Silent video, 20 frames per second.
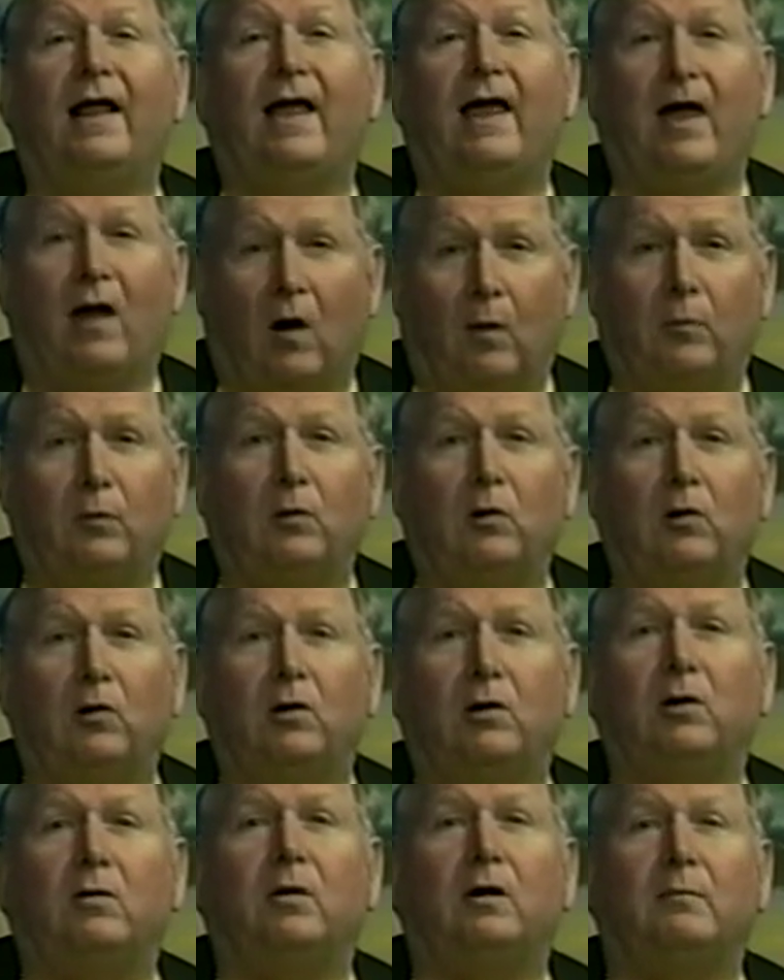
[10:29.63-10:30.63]
help lure
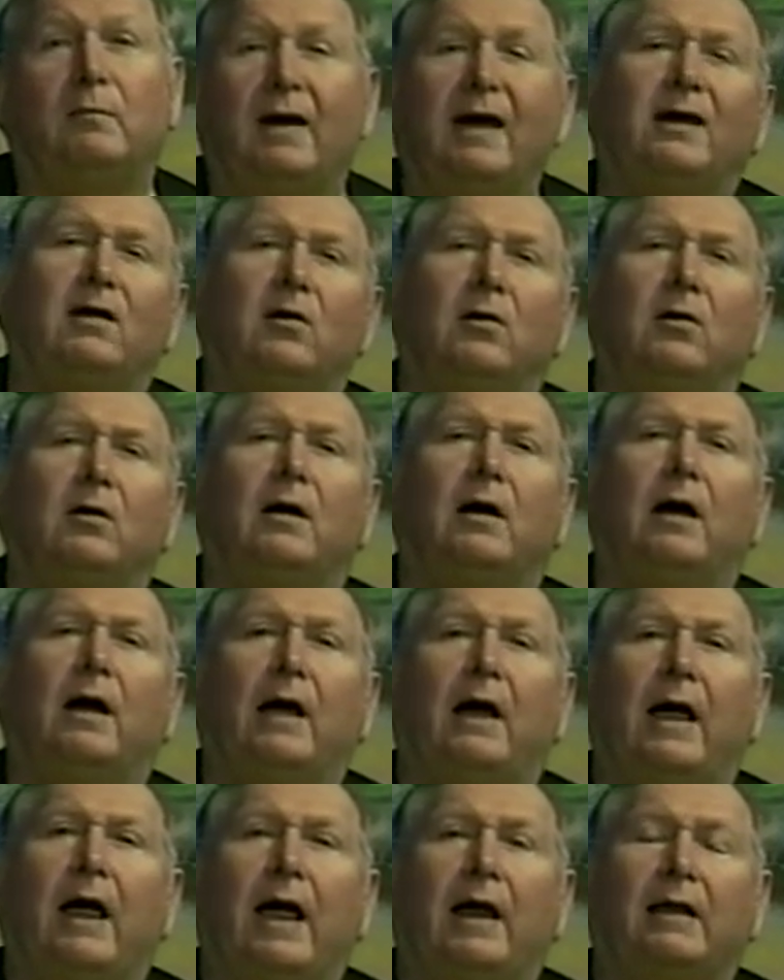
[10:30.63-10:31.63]
you and make your
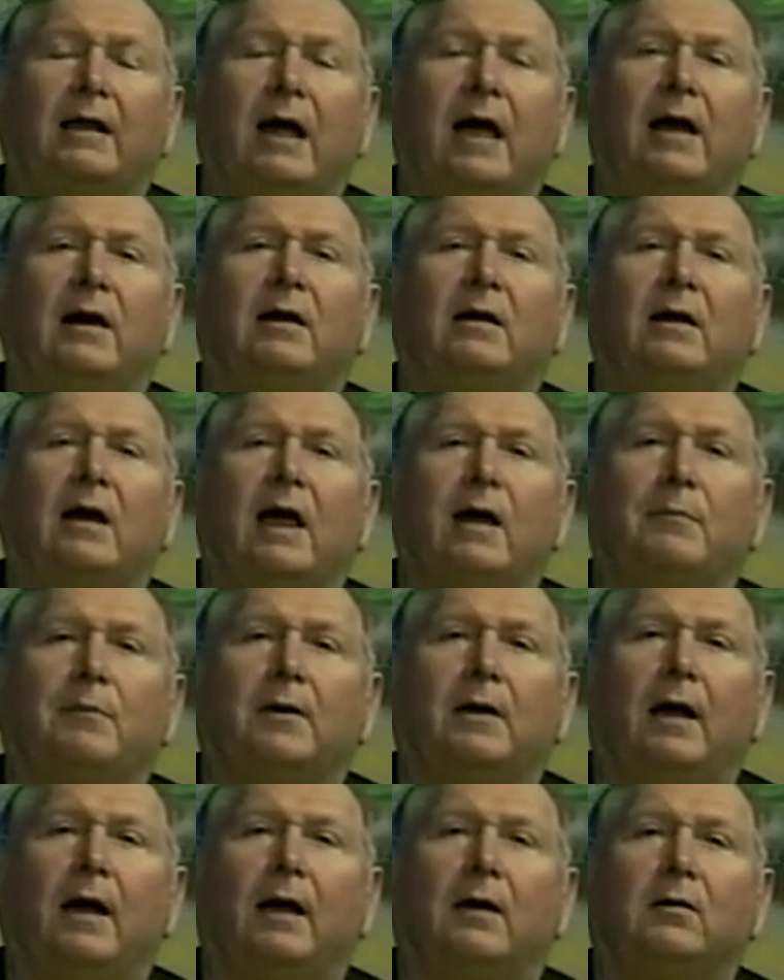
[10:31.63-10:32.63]
dining
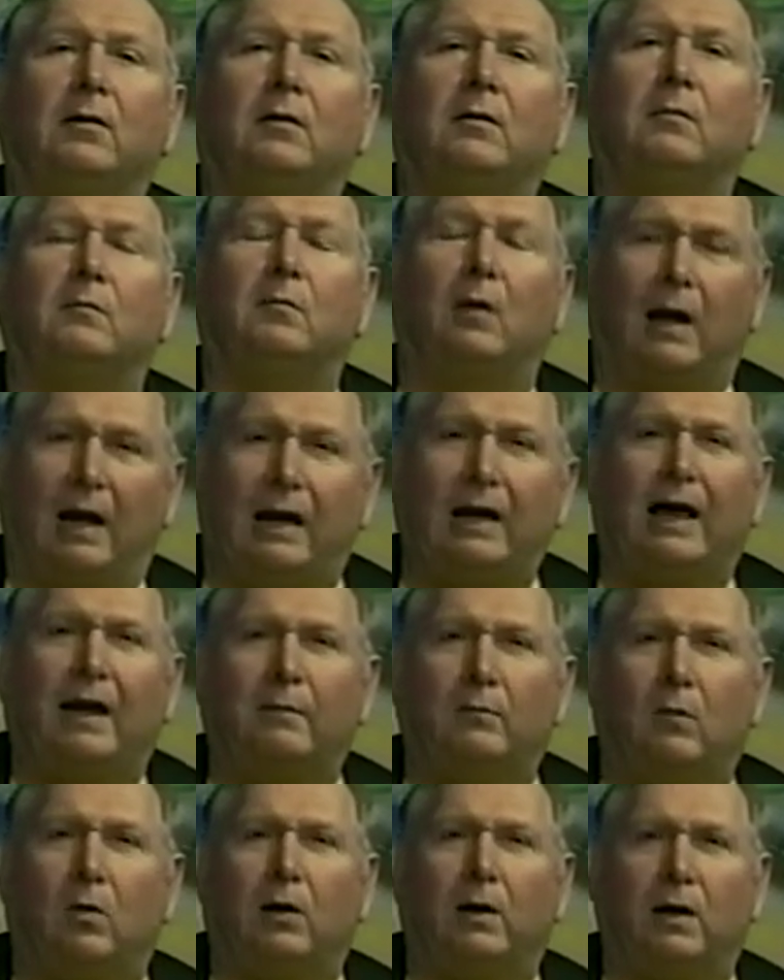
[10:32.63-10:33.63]
appetizing a
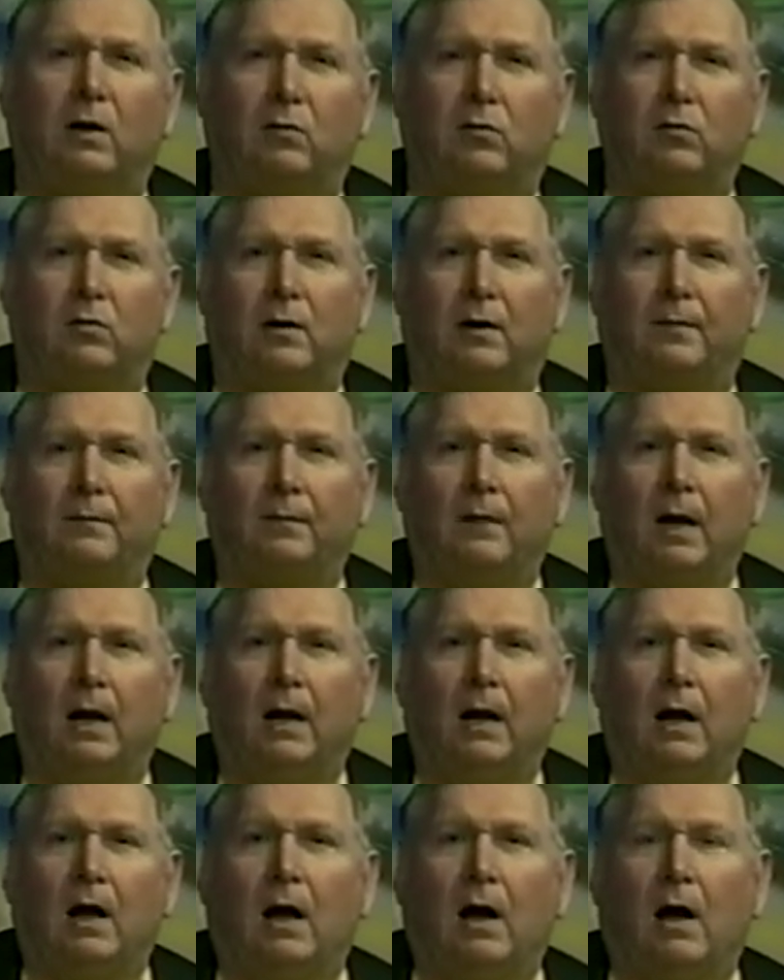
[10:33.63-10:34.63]
lot more interesting.
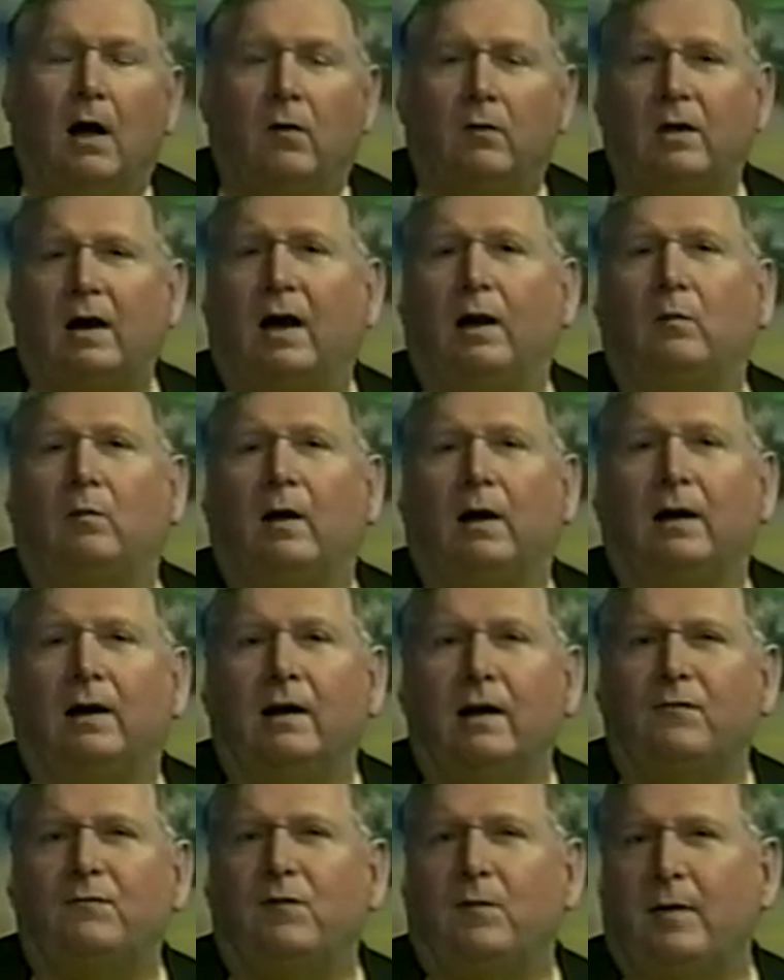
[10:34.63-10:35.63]
Okay, well,
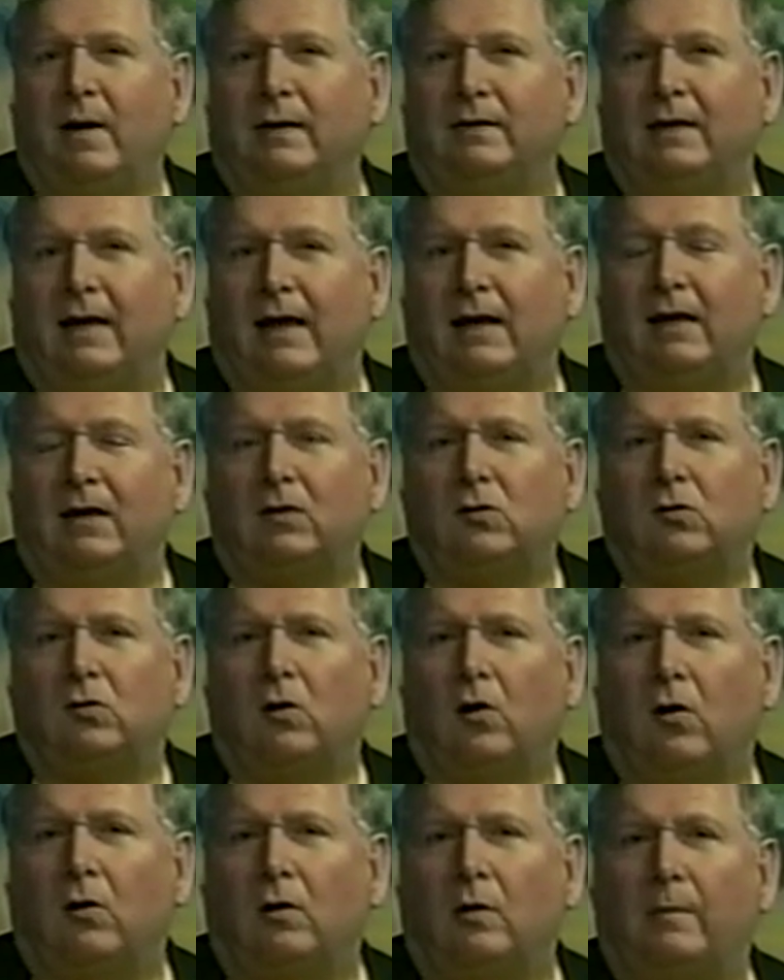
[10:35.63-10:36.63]
enough about that. Let's
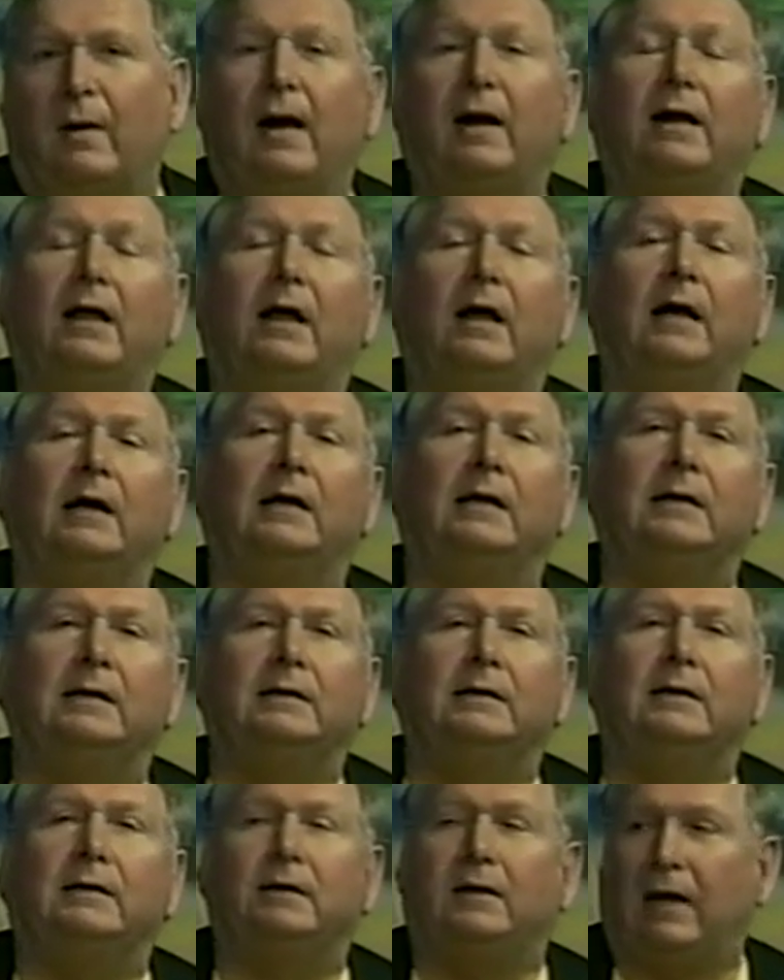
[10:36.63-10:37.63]
talk
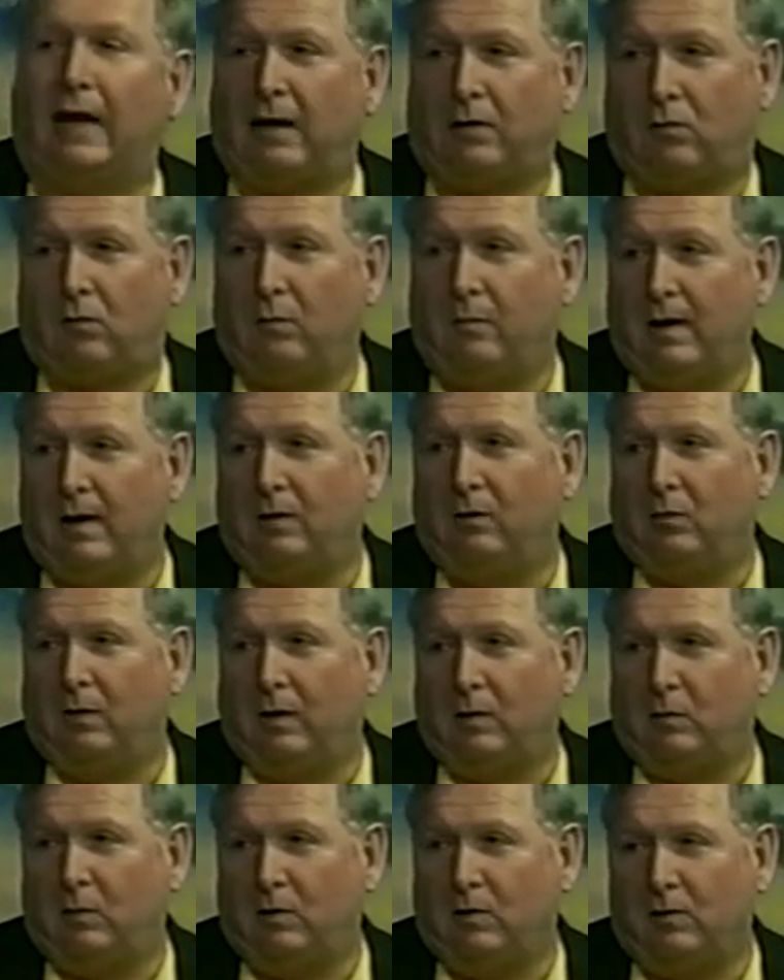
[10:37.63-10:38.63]
about the actual menu
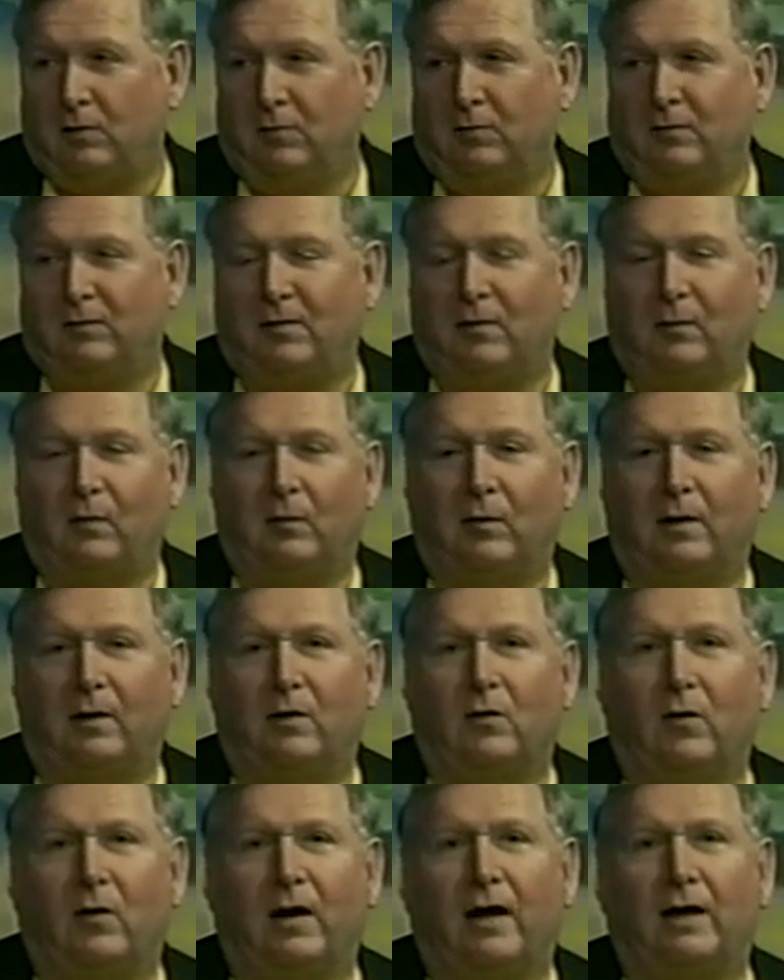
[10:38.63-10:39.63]
as we do. So we want to
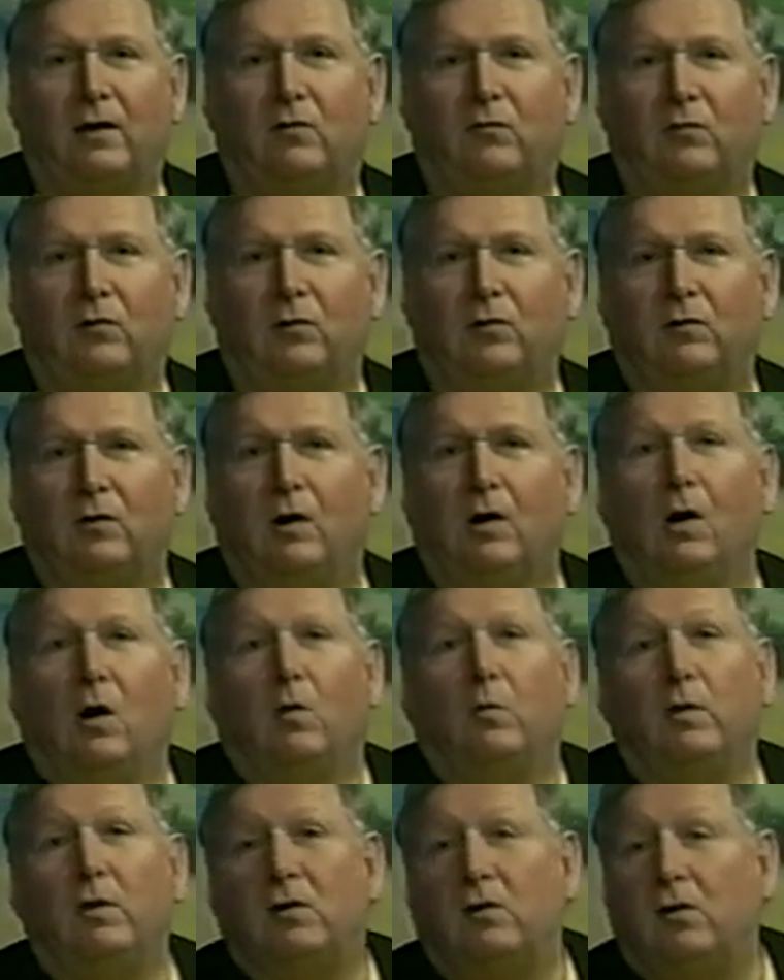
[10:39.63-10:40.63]
go ahead through. Let's